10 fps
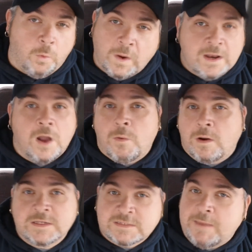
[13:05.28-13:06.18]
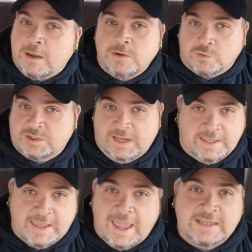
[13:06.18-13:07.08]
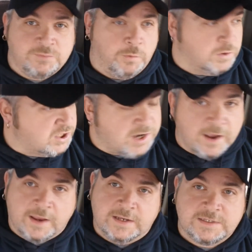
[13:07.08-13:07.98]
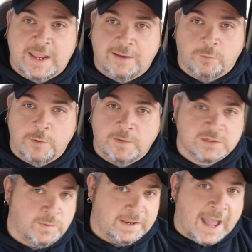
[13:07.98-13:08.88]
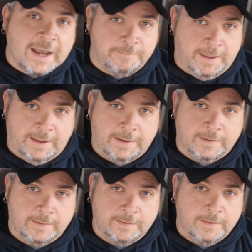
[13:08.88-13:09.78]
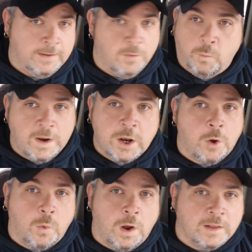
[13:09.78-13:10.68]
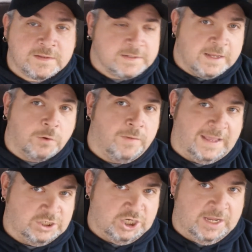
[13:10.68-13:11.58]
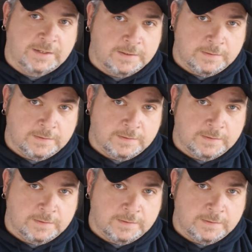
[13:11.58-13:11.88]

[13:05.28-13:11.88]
we don't want to smell your stinky ass when we're stuck in this damn room, because we gotta be. We don't want to deal with that shit.